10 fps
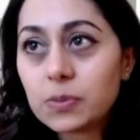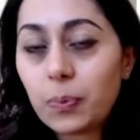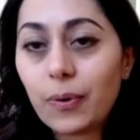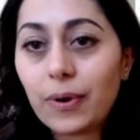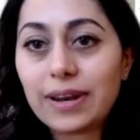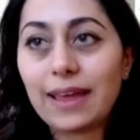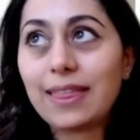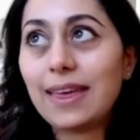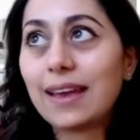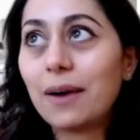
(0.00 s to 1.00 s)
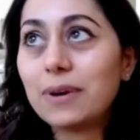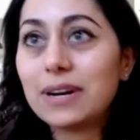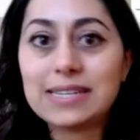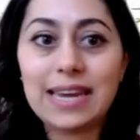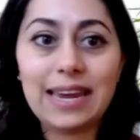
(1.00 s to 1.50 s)
point, I think I want
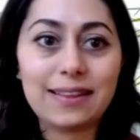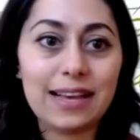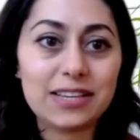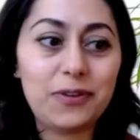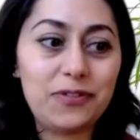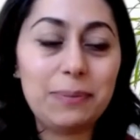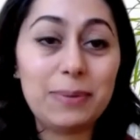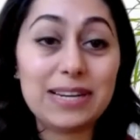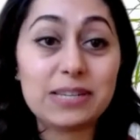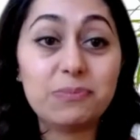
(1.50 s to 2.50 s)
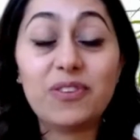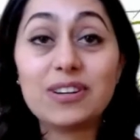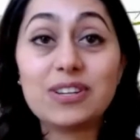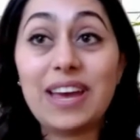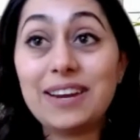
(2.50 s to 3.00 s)
to take the last 15 minutes and move
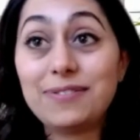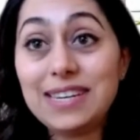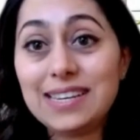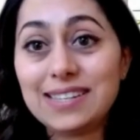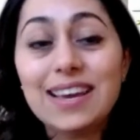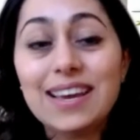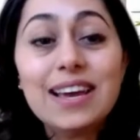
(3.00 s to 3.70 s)
on to NFTs,